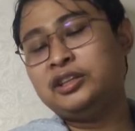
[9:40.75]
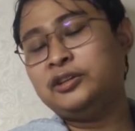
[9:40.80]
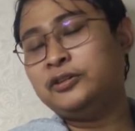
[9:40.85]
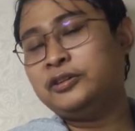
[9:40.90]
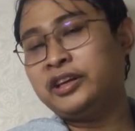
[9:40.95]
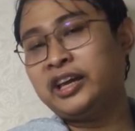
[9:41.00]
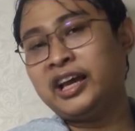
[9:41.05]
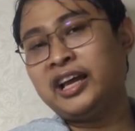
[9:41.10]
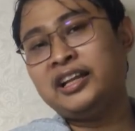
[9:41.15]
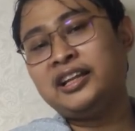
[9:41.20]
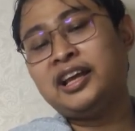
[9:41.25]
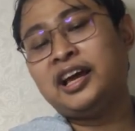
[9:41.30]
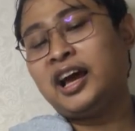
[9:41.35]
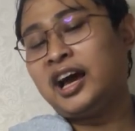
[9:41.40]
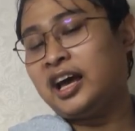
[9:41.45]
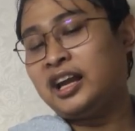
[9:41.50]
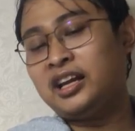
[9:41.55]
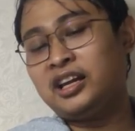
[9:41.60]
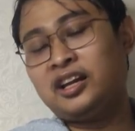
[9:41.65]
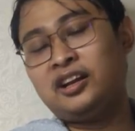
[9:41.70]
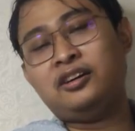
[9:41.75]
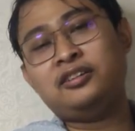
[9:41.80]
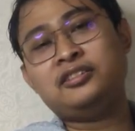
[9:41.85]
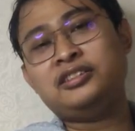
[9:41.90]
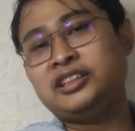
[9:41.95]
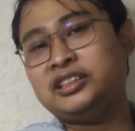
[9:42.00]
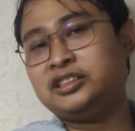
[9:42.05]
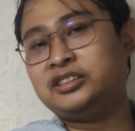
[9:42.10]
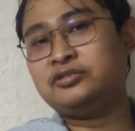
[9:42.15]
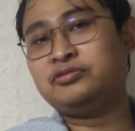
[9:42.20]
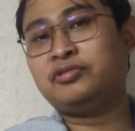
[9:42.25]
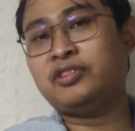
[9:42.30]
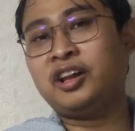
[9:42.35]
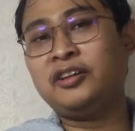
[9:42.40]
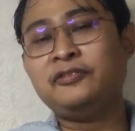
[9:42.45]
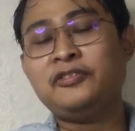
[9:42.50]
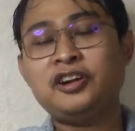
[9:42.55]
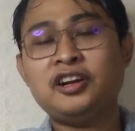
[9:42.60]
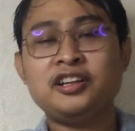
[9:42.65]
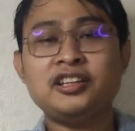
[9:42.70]
you can unlock this
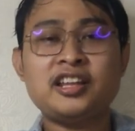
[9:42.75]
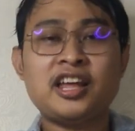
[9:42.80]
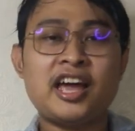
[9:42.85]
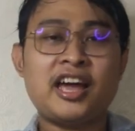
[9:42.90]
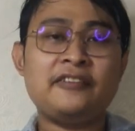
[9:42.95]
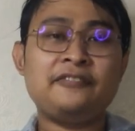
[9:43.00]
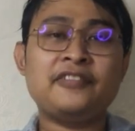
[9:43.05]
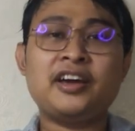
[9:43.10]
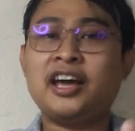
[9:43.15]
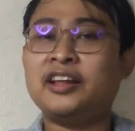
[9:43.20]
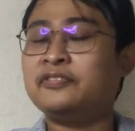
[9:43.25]
12400F